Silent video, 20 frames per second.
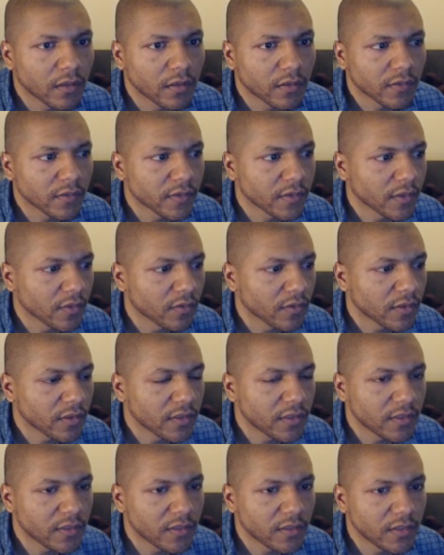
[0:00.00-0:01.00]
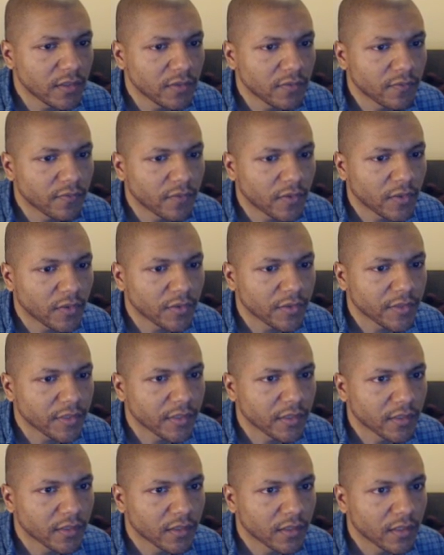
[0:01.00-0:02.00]
So the default
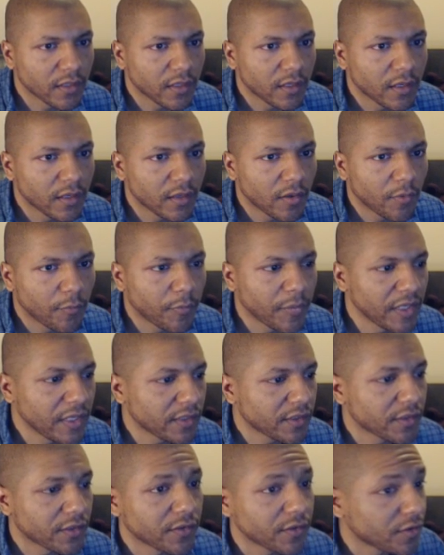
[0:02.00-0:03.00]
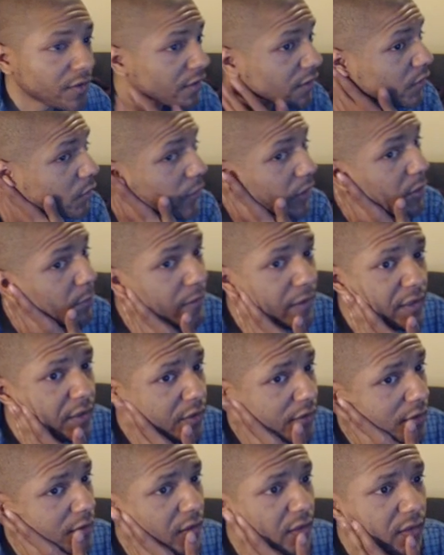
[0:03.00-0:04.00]
picture is just a white
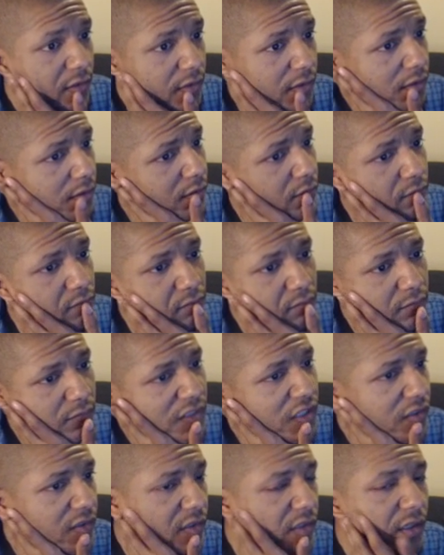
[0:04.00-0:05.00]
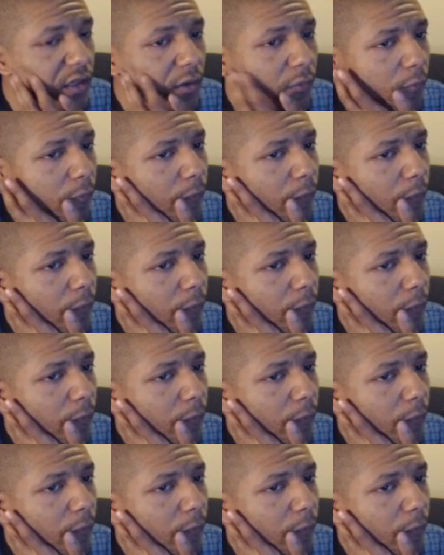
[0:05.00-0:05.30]
picture, honestly, looks like.